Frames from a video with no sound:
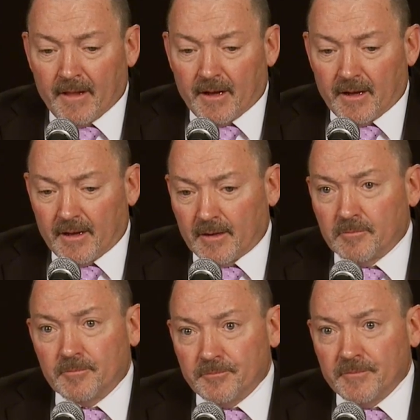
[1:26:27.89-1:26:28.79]

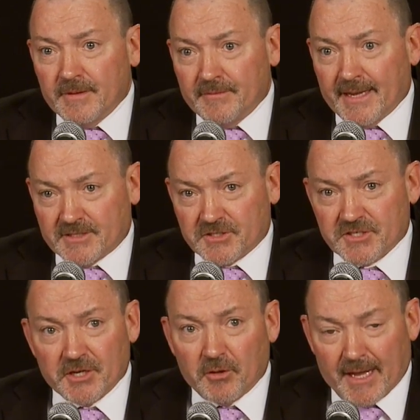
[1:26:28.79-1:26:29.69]
That's a
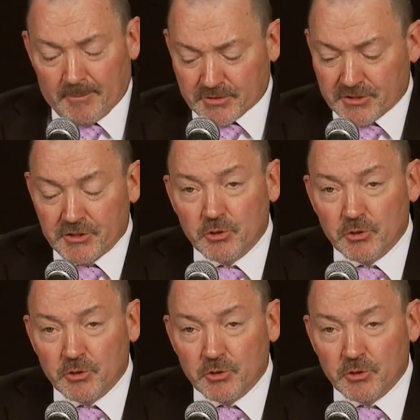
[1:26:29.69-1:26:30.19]
single option.